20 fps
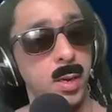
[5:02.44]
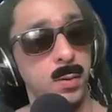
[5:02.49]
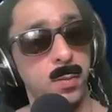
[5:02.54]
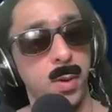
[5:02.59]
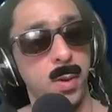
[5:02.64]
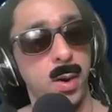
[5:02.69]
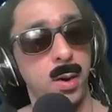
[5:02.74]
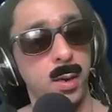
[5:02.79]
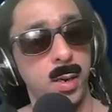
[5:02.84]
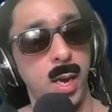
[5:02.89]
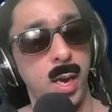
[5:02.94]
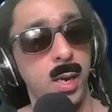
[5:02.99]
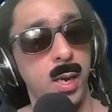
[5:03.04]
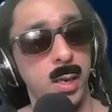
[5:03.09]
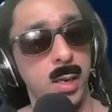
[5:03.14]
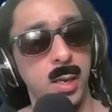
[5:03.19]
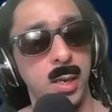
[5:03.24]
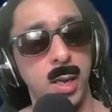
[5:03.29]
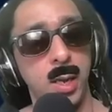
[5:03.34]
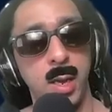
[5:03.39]
Rare
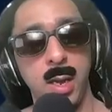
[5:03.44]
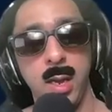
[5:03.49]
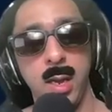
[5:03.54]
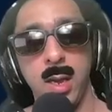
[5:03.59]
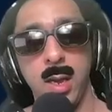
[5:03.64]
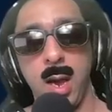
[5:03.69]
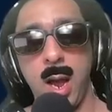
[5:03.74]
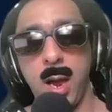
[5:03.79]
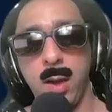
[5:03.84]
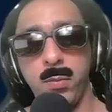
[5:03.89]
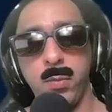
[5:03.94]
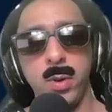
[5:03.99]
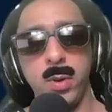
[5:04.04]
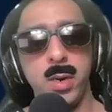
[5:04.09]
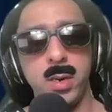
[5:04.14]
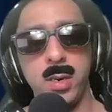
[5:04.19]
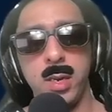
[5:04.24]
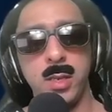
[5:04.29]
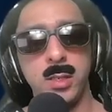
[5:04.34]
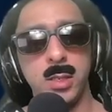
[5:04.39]
Candy. I
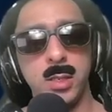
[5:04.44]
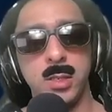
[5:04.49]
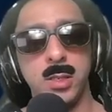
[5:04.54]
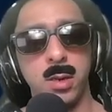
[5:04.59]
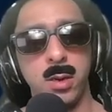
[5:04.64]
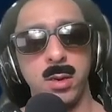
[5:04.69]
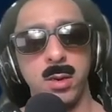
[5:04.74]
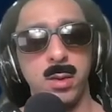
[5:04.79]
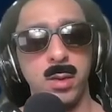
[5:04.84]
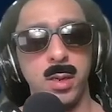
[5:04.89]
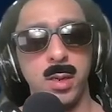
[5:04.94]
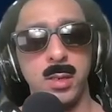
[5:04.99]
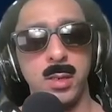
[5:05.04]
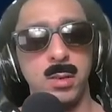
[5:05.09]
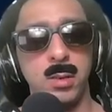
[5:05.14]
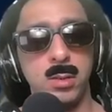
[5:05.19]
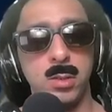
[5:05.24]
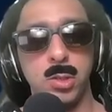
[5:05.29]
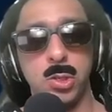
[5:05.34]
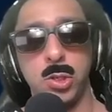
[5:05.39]
wouldn't necessarily
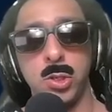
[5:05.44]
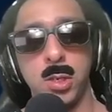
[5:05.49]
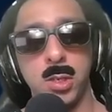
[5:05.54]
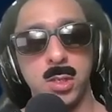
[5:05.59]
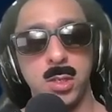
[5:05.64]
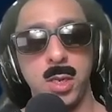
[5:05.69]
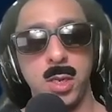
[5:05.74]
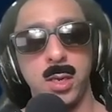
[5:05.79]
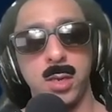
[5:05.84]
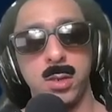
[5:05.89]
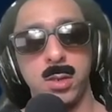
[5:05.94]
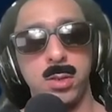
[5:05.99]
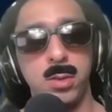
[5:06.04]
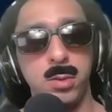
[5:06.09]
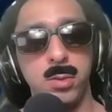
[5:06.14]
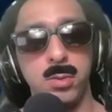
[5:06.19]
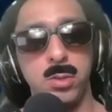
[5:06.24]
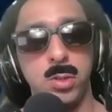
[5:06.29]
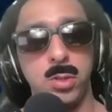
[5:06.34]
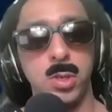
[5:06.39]
just
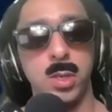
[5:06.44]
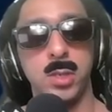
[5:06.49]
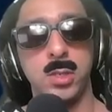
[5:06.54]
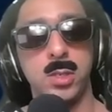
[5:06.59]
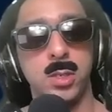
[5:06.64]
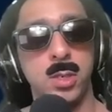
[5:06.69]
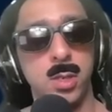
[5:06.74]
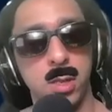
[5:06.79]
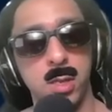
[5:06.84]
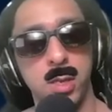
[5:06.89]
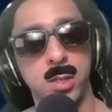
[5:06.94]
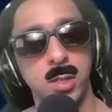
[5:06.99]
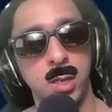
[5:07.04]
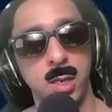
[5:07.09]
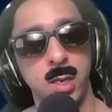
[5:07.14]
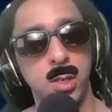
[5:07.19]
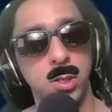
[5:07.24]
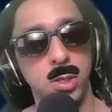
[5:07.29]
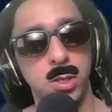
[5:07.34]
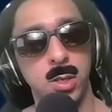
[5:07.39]
include just this
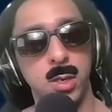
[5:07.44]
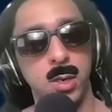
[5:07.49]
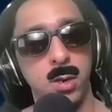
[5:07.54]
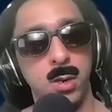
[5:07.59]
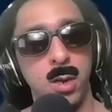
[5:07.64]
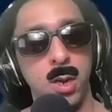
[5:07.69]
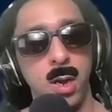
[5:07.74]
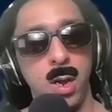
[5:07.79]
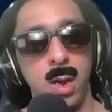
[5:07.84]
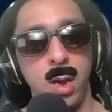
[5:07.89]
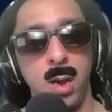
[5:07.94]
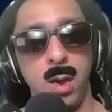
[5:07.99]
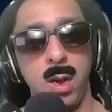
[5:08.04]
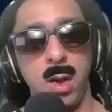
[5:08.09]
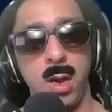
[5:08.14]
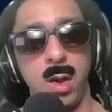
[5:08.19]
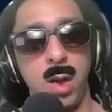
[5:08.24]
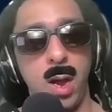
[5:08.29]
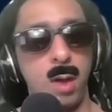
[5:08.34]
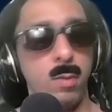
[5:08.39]
engine.
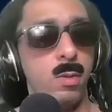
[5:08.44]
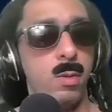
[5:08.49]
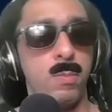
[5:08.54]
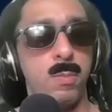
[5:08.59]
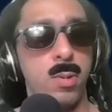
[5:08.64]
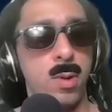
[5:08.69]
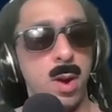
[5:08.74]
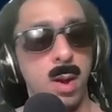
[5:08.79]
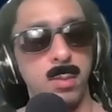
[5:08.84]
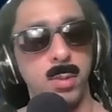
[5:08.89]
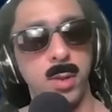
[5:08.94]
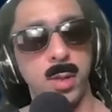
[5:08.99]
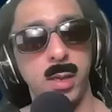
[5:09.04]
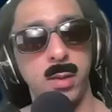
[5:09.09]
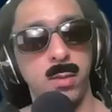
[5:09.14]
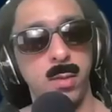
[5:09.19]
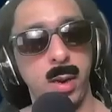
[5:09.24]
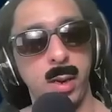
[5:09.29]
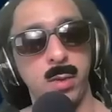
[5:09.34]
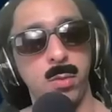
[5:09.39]
I would probably
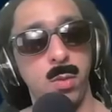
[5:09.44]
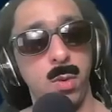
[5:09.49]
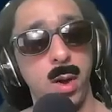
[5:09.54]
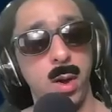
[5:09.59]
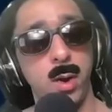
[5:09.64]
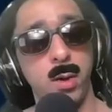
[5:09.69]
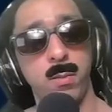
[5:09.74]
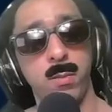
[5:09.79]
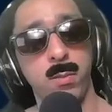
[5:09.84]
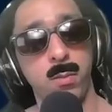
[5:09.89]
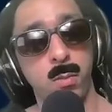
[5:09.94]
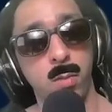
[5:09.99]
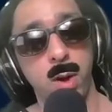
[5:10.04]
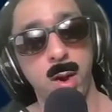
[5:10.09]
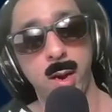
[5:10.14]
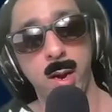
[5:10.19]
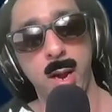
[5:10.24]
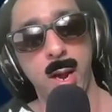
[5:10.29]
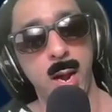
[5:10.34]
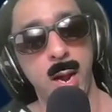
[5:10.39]
like want
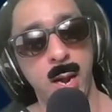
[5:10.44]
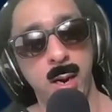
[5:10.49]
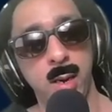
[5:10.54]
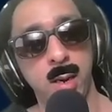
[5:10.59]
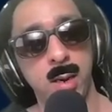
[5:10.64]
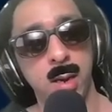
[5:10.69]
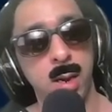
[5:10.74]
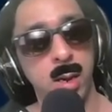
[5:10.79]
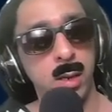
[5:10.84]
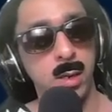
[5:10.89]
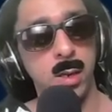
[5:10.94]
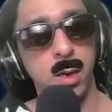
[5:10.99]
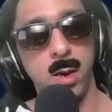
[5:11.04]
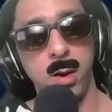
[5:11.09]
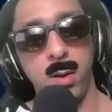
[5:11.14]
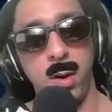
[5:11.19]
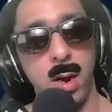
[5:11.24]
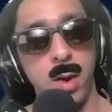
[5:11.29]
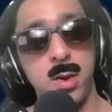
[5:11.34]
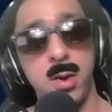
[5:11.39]
to add,
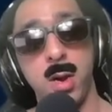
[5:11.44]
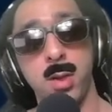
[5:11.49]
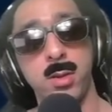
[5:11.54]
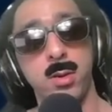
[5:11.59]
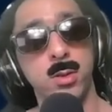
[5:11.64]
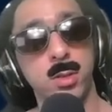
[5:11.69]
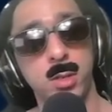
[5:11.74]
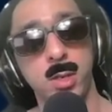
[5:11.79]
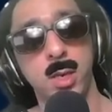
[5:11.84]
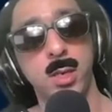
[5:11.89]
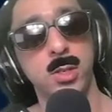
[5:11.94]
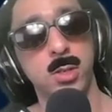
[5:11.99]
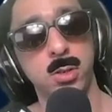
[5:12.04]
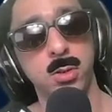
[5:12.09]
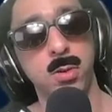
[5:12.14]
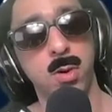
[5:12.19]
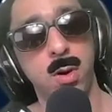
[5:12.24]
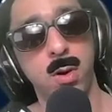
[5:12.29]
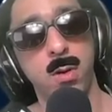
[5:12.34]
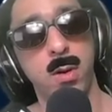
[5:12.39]
another stage
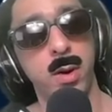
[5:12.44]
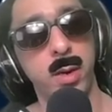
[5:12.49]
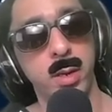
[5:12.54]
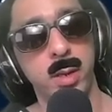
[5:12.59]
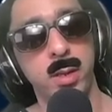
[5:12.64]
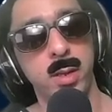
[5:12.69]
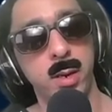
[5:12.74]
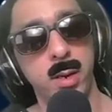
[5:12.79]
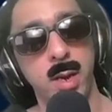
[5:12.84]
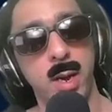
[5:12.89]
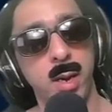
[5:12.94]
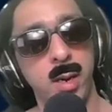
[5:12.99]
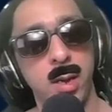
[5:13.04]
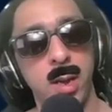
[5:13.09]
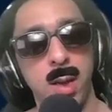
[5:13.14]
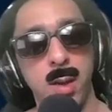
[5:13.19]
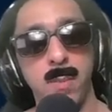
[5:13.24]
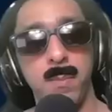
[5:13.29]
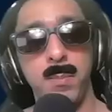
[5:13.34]
2 already in the deck.